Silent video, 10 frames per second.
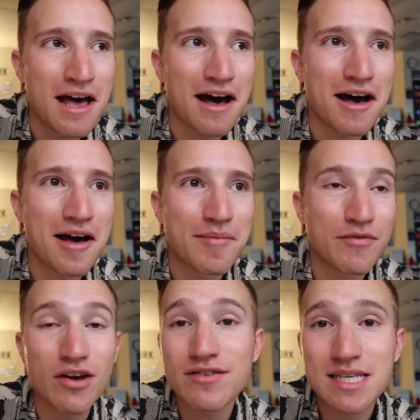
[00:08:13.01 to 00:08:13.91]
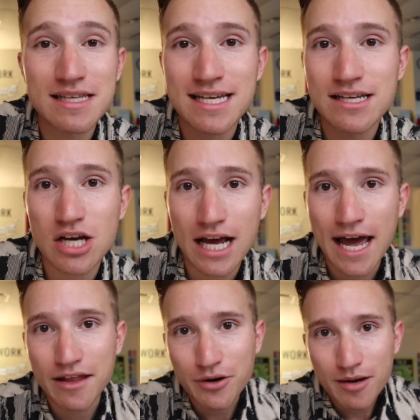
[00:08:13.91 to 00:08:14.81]
If you haven't seen the TED Talk, I
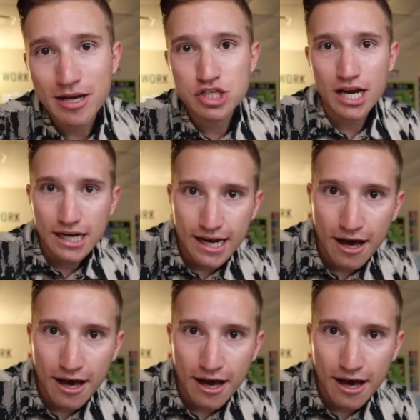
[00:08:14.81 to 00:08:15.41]
highly recommend checking it